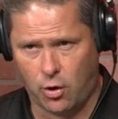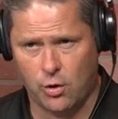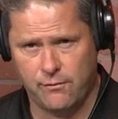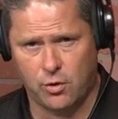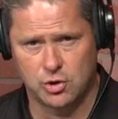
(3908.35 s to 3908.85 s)
her
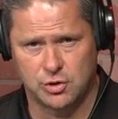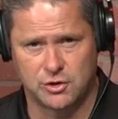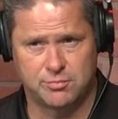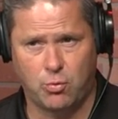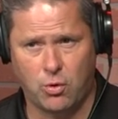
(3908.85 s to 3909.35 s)
version of
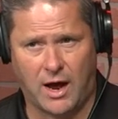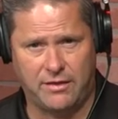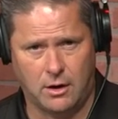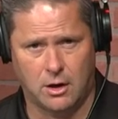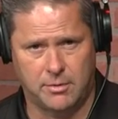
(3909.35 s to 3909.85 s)
the sport, I
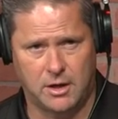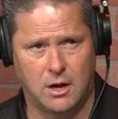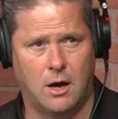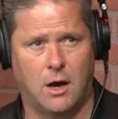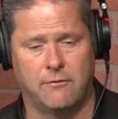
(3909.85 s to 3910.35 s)
think ought to be
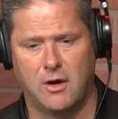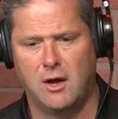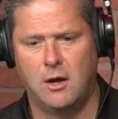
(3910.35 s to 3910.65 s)
enough